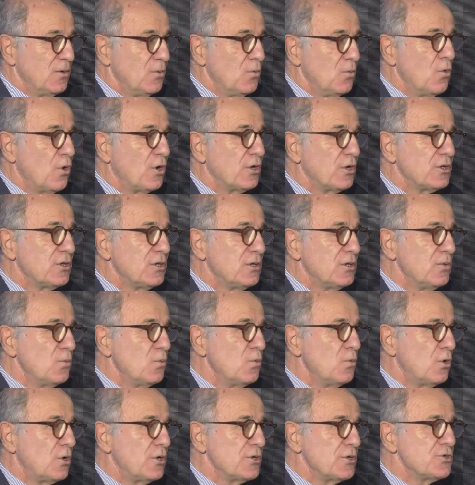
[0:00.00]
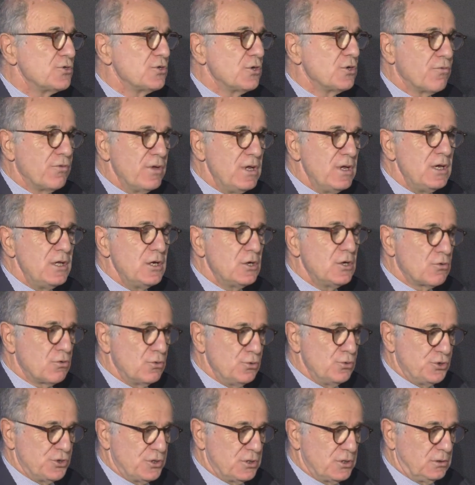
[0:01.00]
what was really
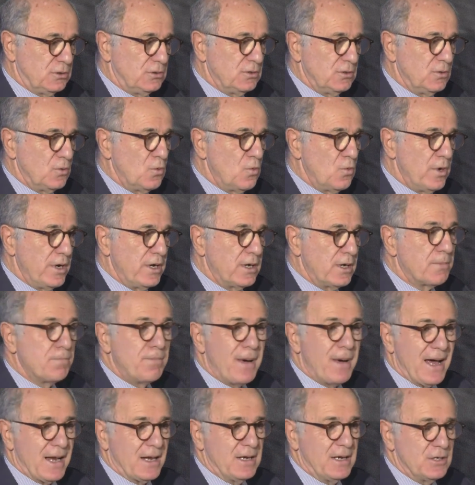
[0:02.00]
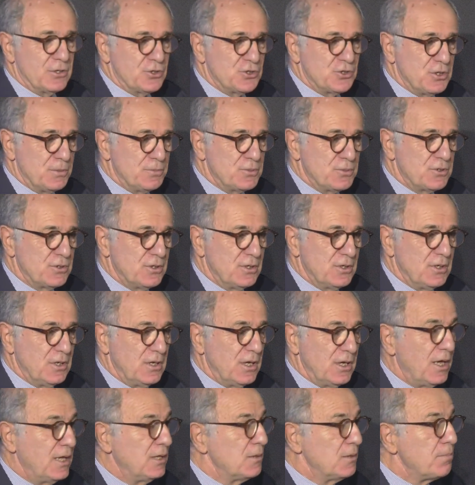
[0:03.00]
crucial were partnerships.
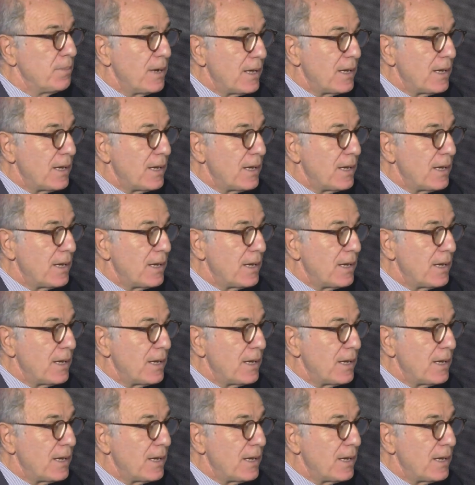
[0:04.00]
And